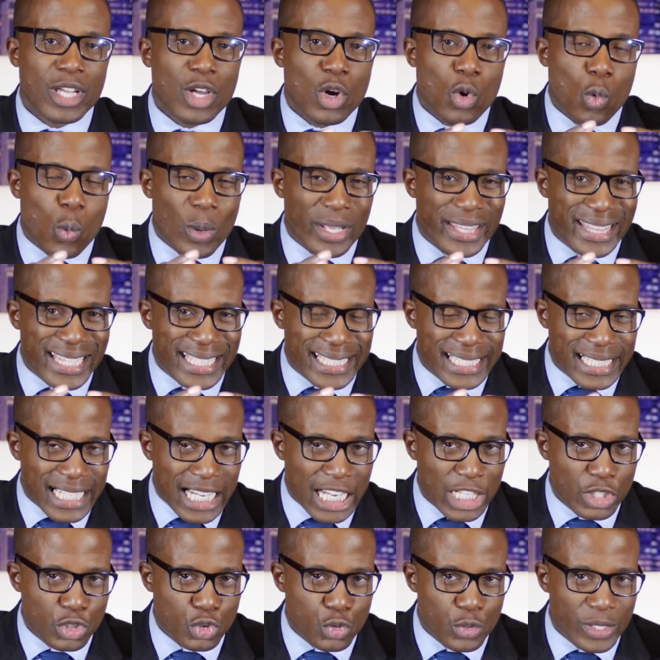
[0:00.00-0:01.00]
What this
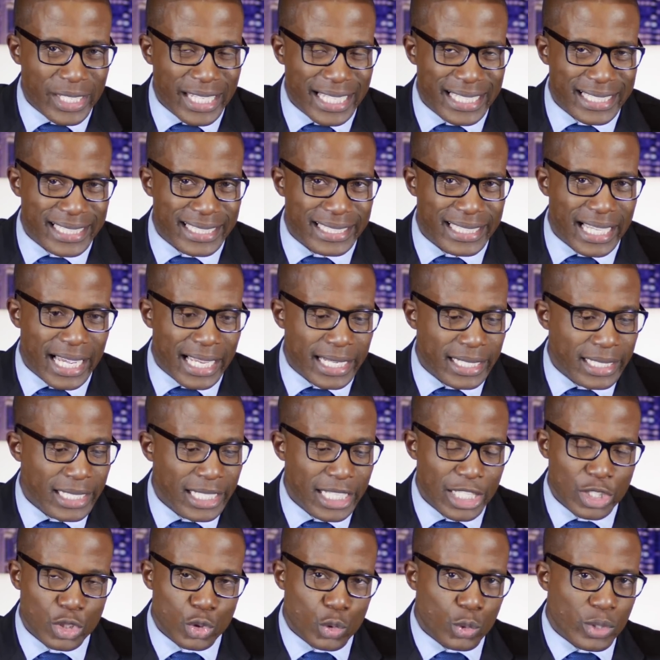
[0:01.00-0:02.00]
country has
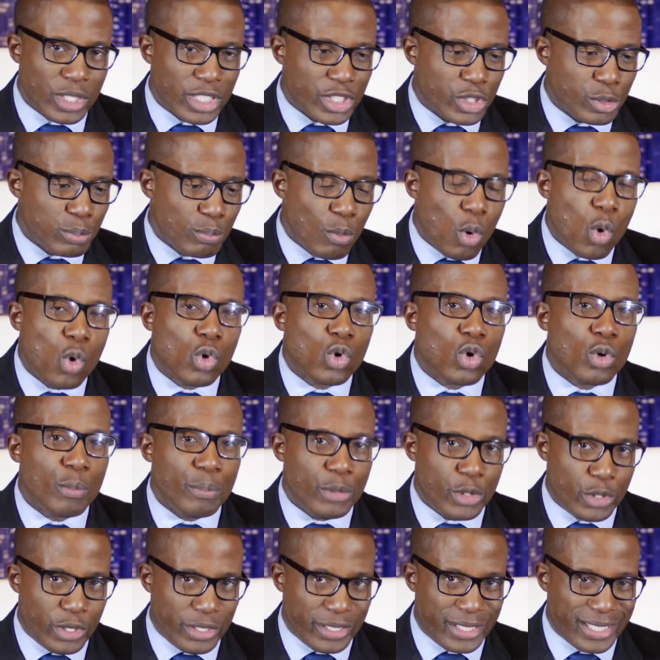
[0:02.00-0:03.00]
done to the small
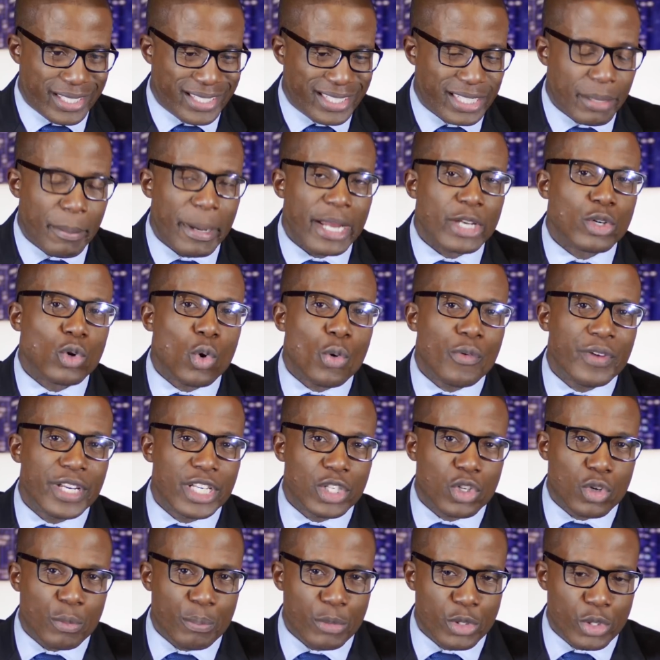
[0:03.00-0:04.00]
communities, the
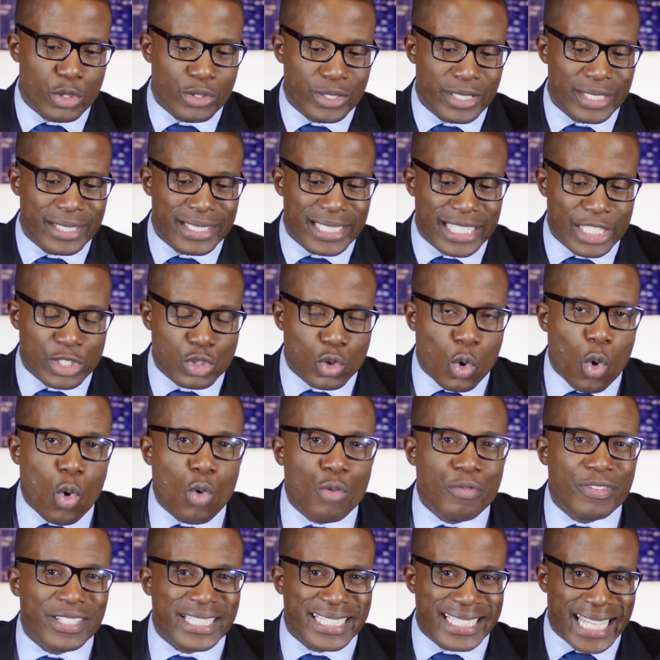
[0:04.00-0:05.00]
minority communities, is
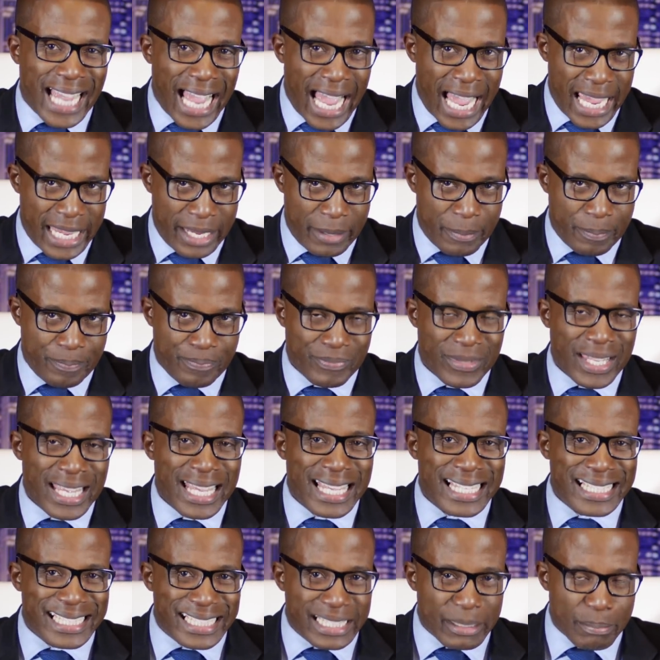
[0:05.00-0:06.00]
over time,
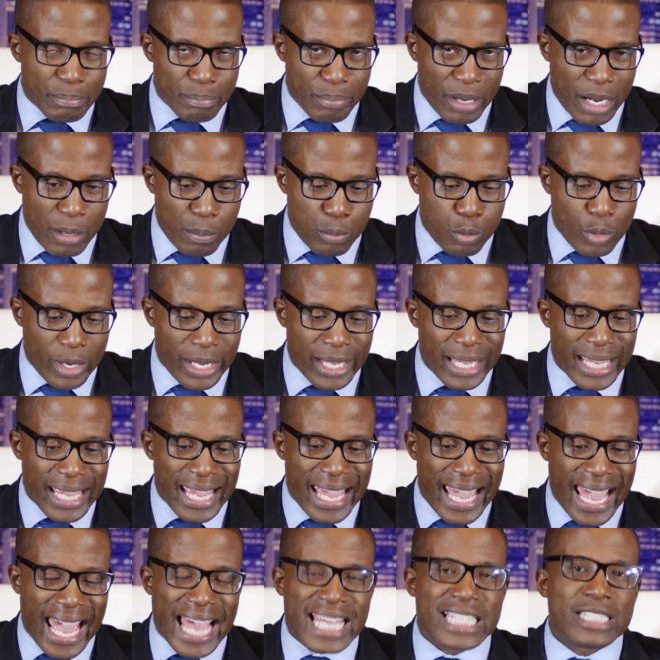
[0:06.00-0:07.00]
Zimbabwe
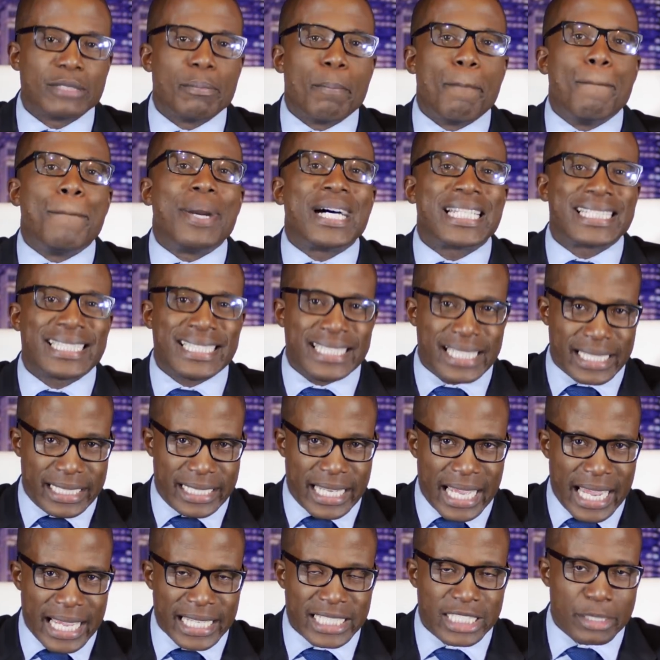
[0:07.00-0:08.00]
has
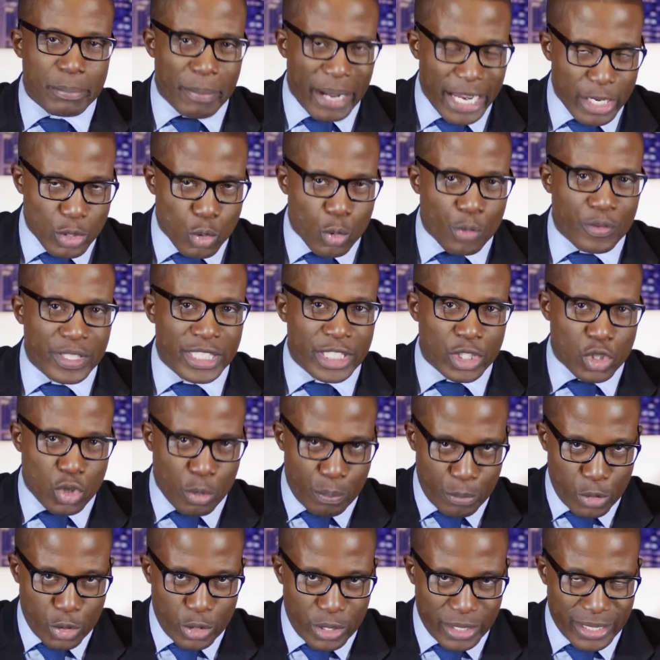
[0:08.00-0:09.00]
bastardized minority
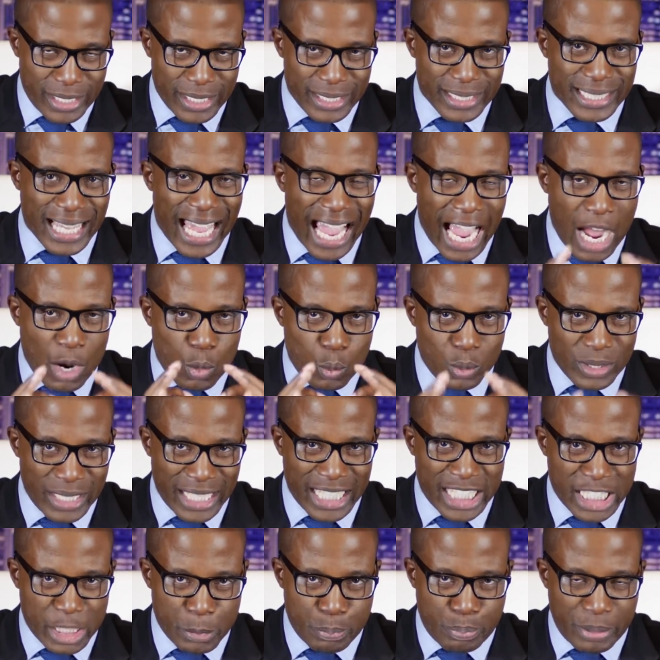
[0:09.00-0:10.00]
communities. I will
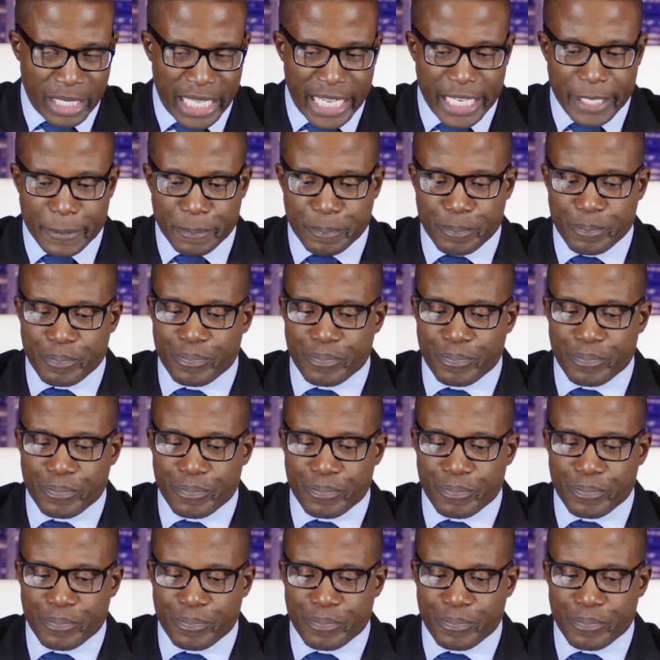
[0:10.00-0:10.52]
explain.